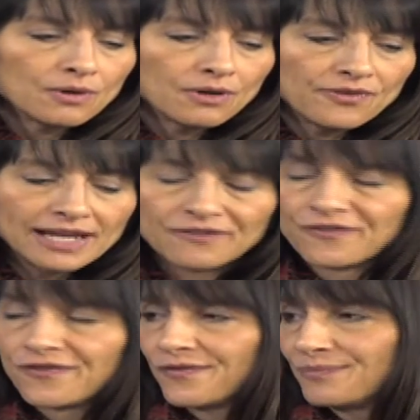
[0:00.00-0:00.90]
They have
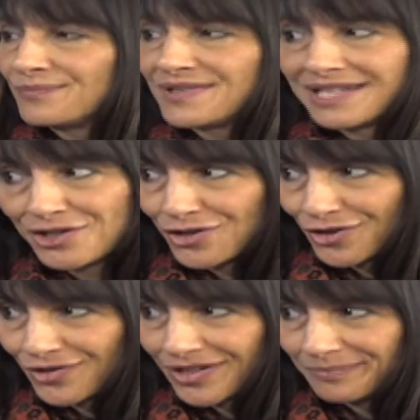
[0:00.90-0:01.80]
6
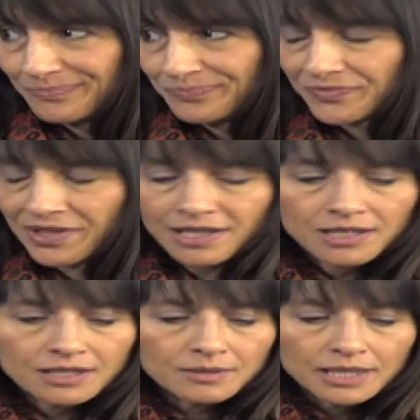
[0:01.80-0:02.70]
children.
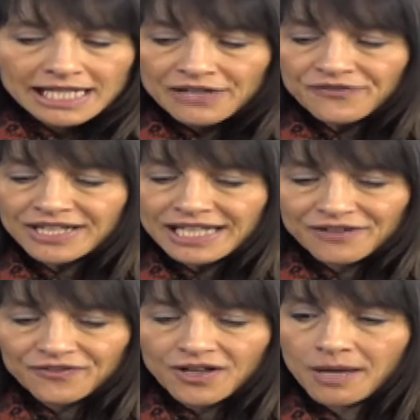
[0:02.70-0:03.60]
Even
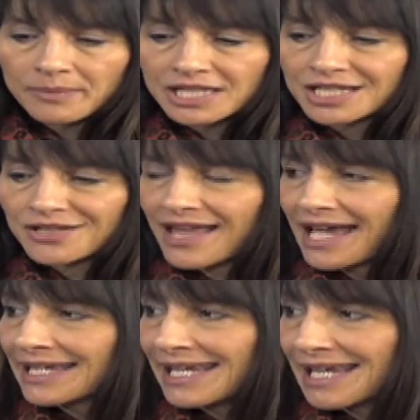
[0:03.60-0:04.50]
if coming to
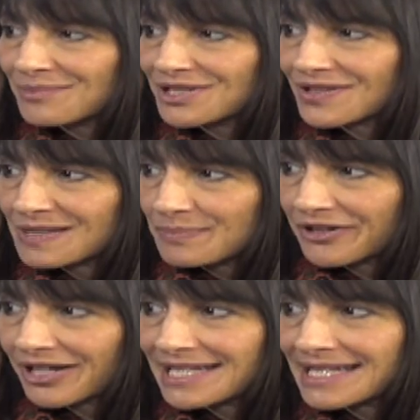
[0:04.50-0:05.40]
that camp to
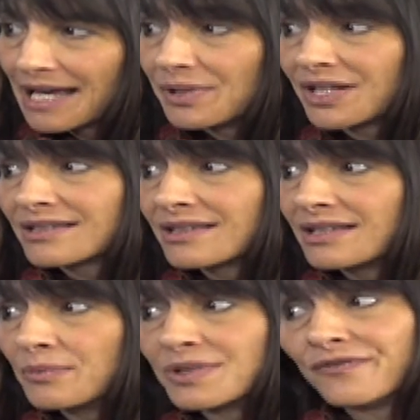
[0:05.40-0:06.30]
experience that, because
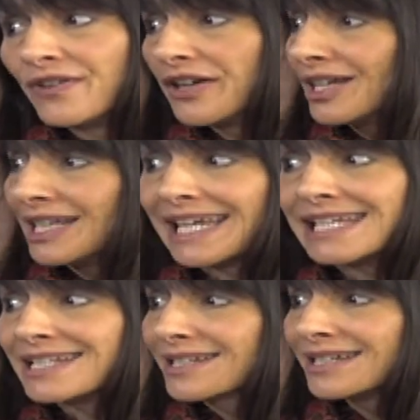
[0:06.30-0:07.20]
it was a very
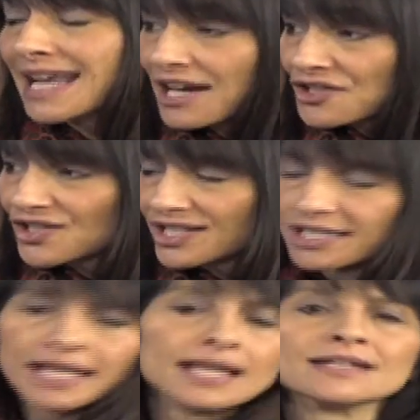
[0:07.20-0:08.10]
late
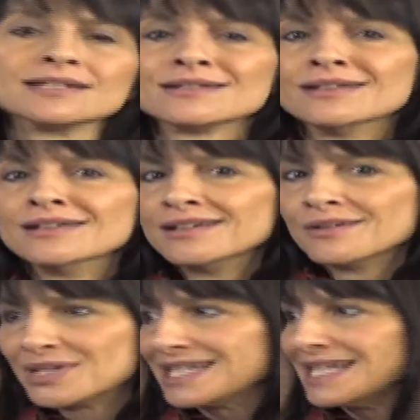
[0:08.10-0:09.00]
connection and
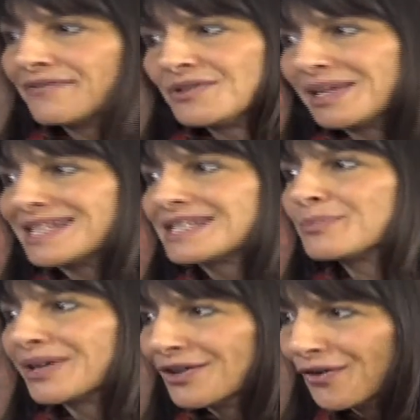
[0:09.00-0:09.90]
we didn't have the means to
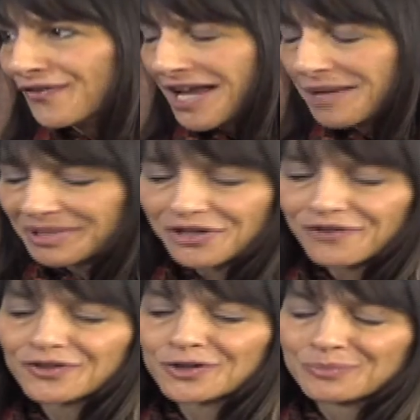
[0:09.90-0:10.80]
bring the whole family
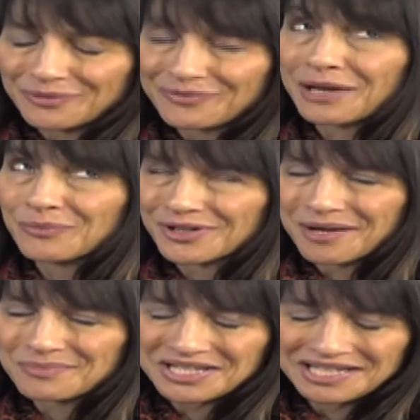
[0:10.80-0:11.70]
over, but they will
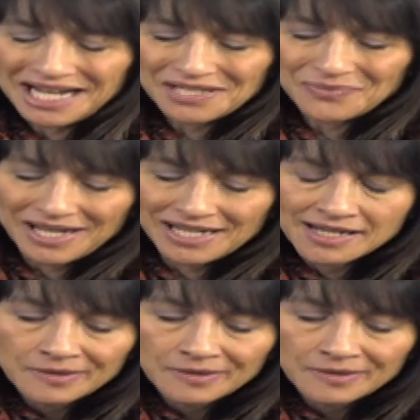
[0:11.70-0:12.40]
come to the next one.